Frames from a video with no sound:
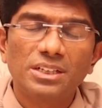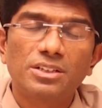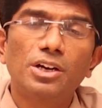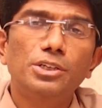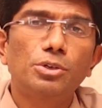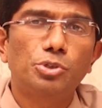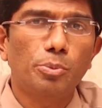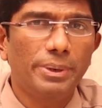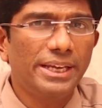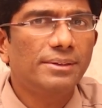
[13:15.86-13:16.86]
turned out to
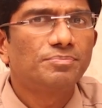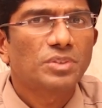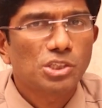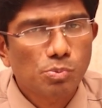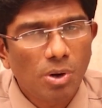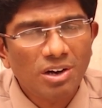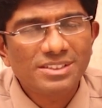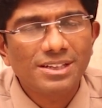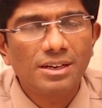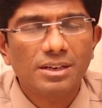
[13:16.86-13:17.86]
be small
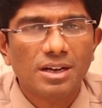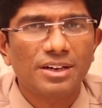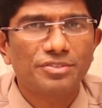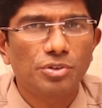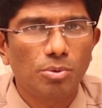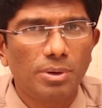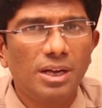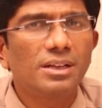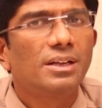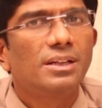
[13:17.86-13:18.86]
cell
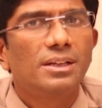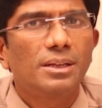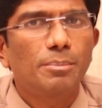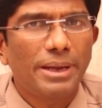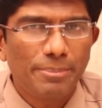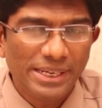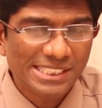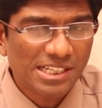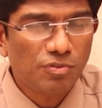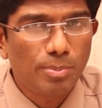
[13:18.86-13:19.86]
carcinoma by
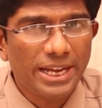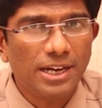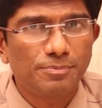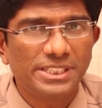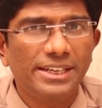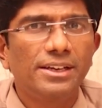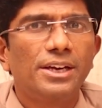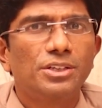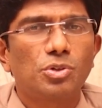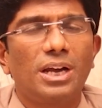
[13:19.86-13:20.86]
means of biopsy.
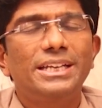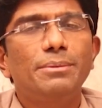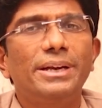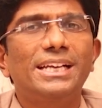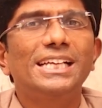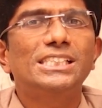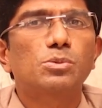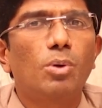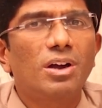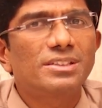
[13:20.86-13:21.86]
So ultimately
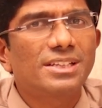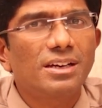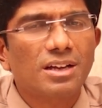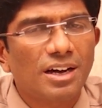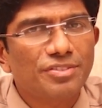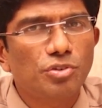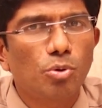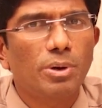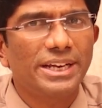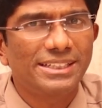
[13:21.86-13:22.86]
small cell
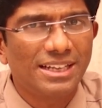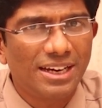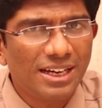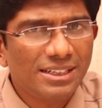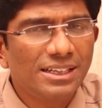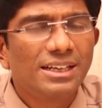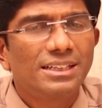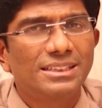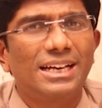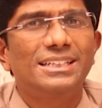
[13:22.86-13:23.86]
carcinoma in the lung
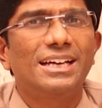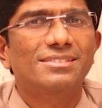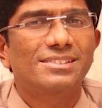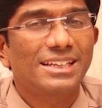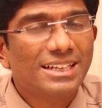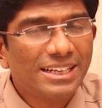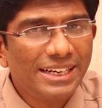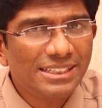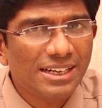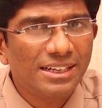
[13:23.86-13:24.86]
that has
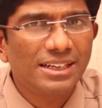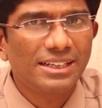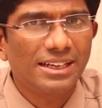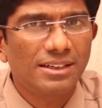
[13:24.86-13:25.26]
secreted